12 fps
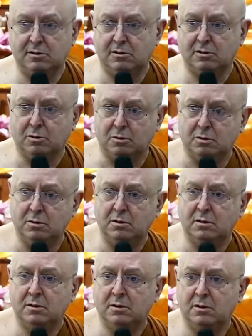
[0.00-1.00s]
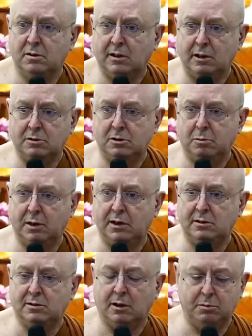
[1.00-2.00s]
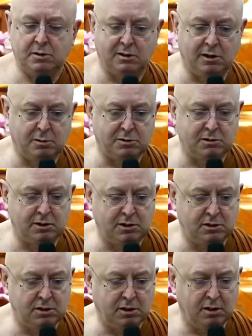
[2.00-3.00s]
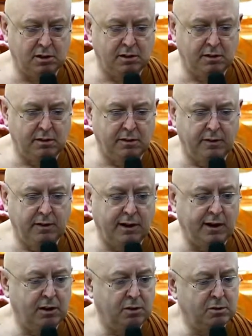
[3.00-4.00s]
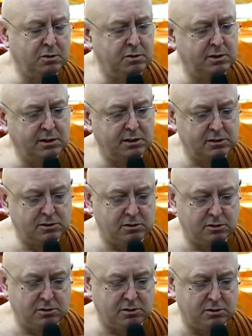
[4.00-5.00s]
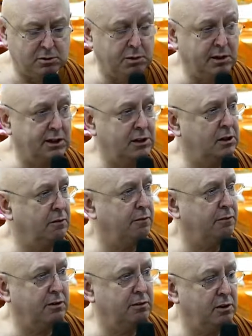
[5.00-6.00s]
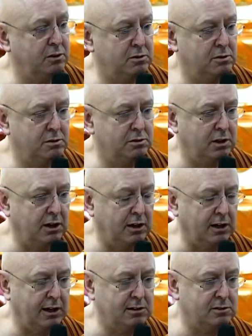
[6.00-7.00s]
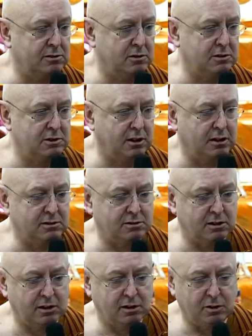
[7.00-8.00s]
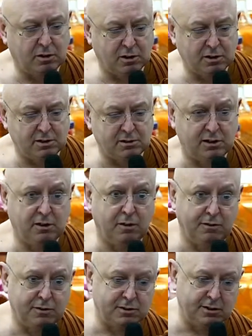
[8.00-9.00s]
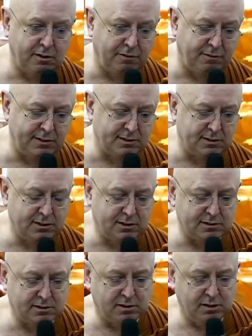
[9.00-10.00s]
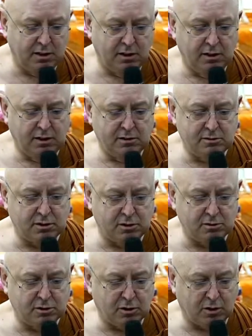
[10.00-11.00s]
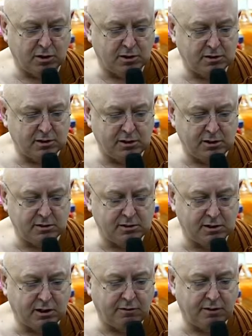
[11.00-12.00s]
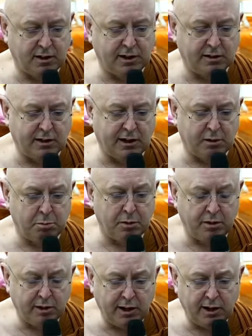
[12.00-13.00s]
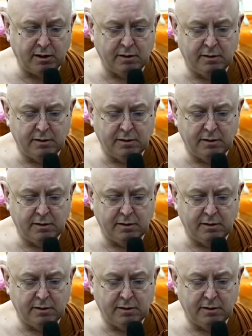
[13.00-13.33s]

at school. That was the main subject I was teaching. And all the other students, we had very good lectures on child psychology and obviously the physics and sociology and stuff like that. But then